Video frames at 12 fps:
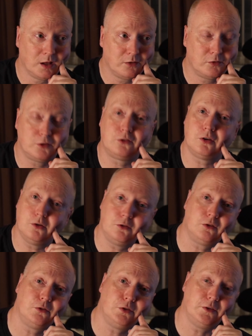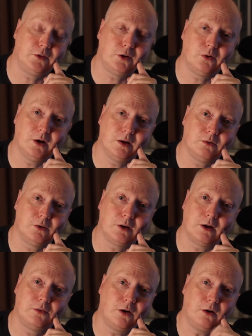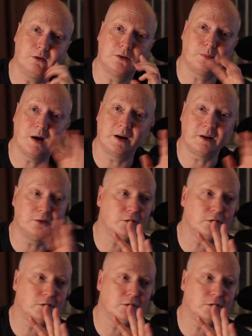for 250 quid, which I thought was a bargain.